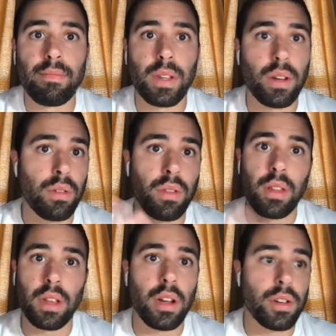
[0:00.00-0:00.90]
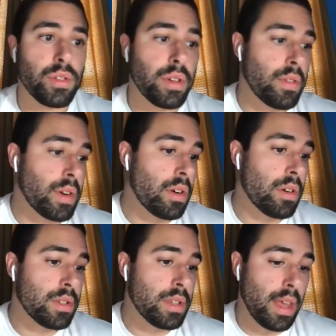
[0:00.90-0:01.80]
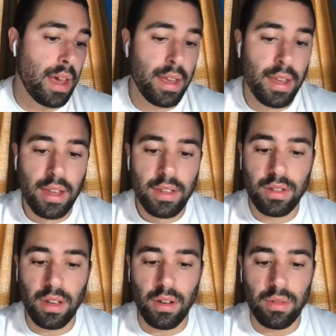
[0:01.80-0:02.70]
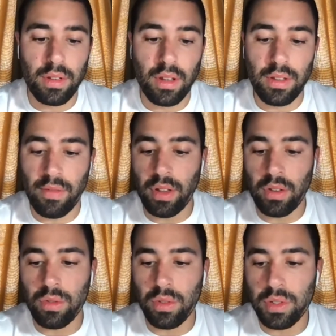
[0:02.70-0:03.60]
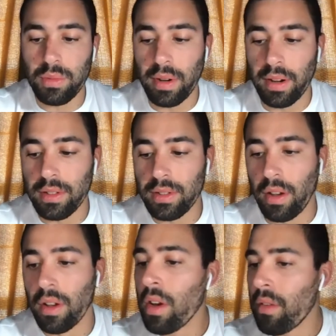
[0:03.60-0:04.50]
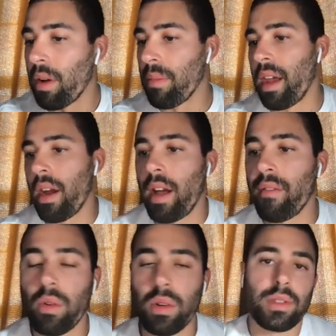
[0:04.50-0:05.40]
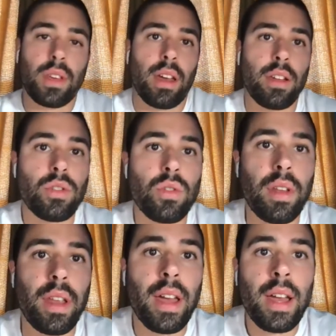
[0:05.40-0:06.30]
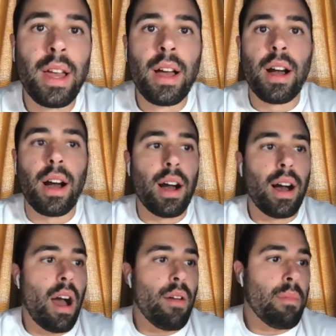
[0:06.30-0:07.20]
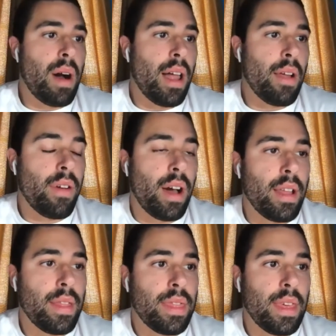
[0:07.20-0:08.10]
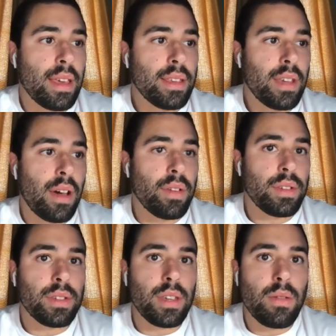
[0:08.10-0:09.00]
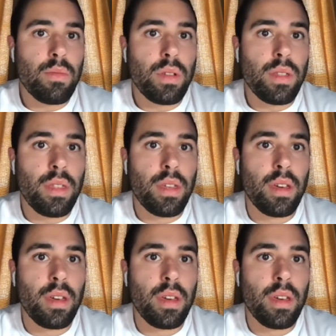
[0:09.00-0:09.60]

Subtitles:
in the country in regards to that. So, definitely a cool experience. So from there, I've always kind of enjoyed it. I've modified things, obviously, with,